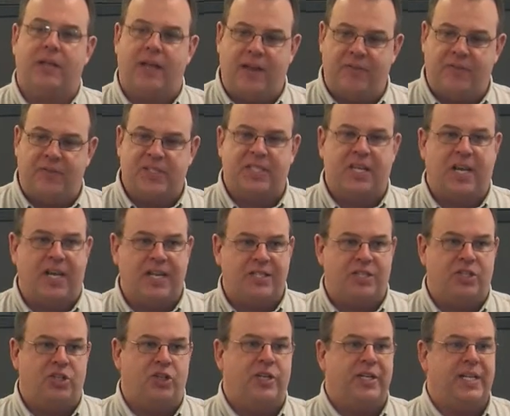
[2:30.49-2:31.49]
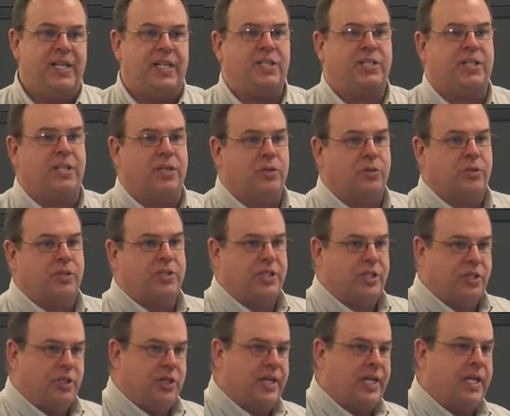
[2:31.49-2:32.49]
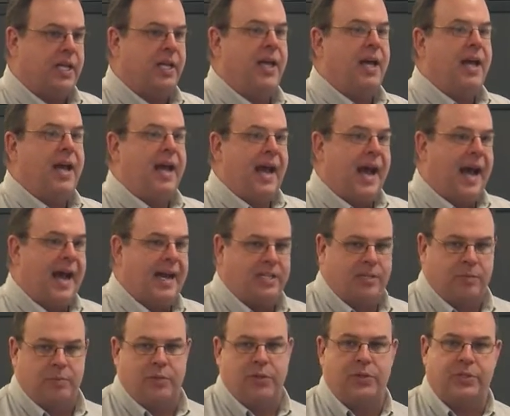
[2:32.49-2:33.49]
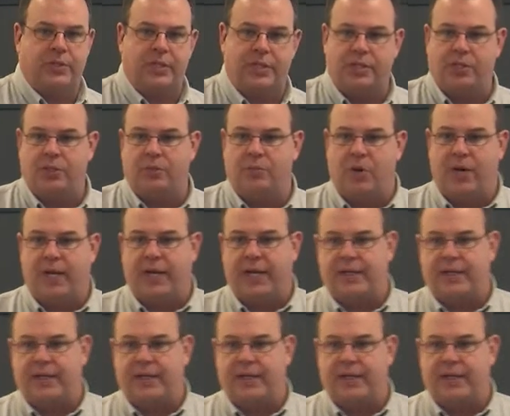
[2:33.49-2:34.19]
emphasize the unique skills and the unique attributes that you bring